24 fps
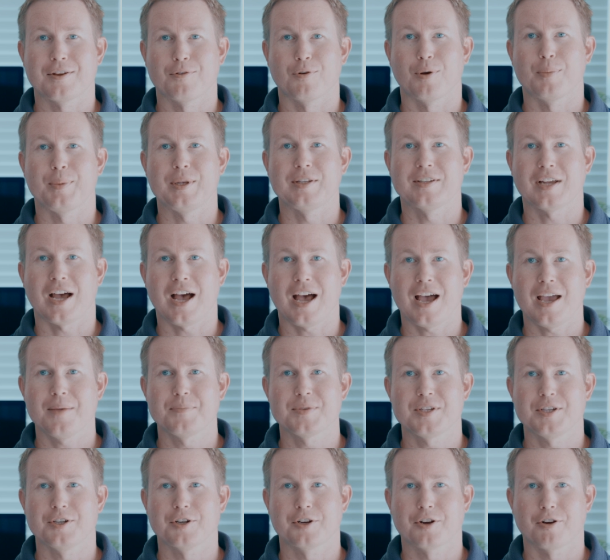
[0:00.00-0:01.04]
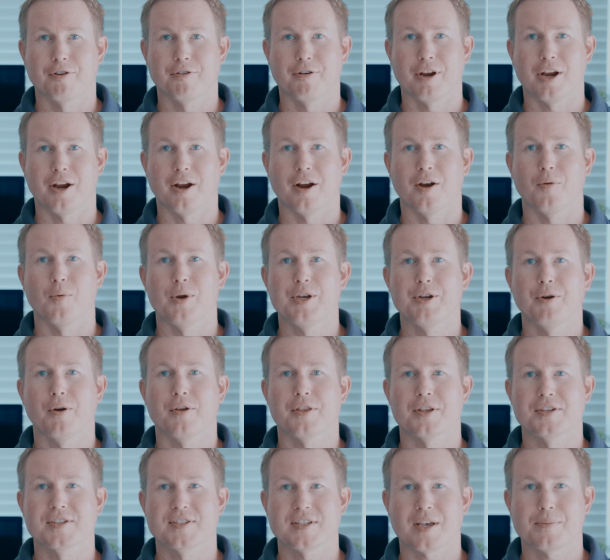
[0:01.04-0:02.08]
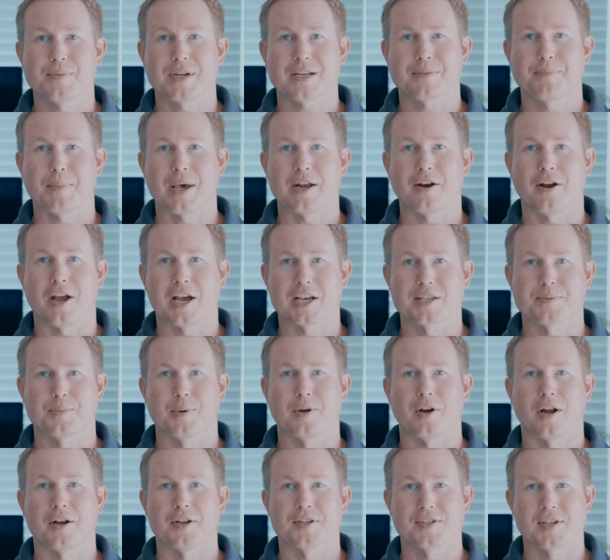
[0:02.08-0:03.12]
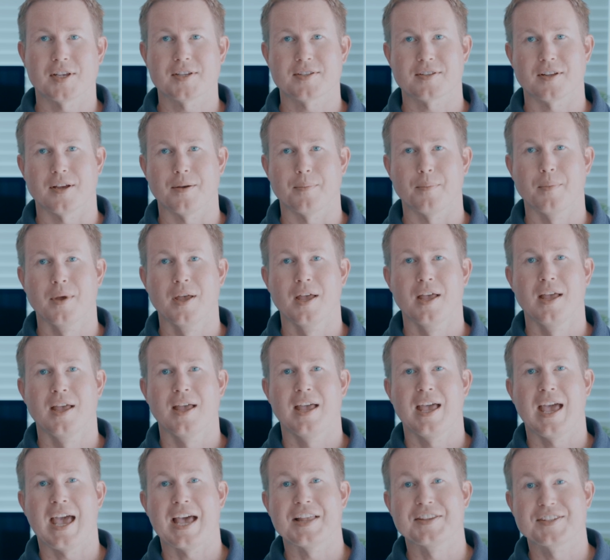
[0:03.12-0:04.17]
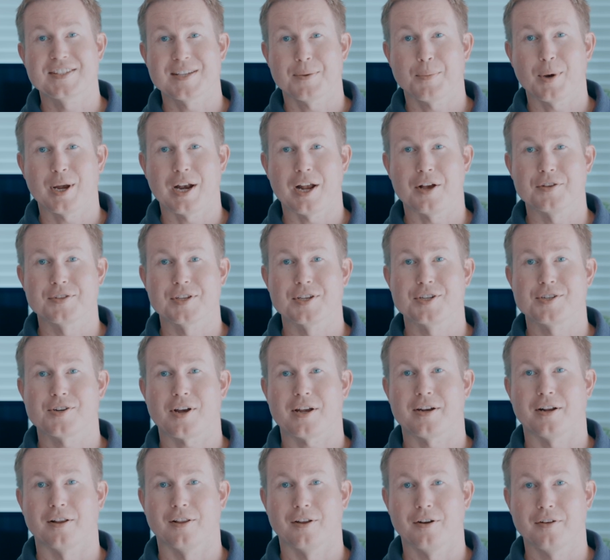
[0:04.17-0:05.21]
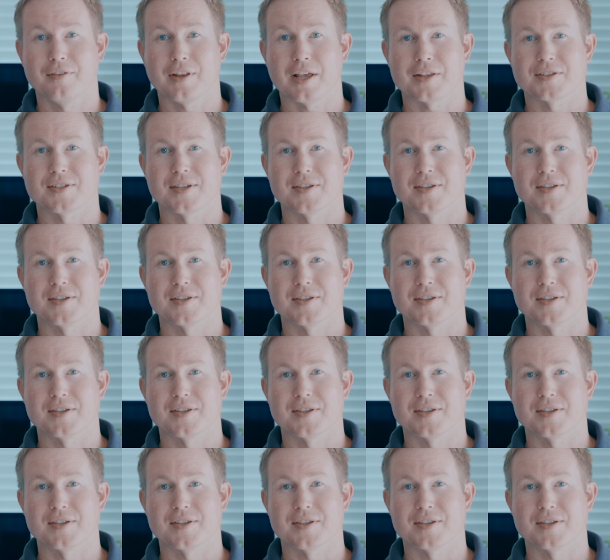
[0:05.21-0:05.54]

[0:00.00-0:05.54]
there will be times in your career when you are the subject matter expert on a system and someone else is trying to learn that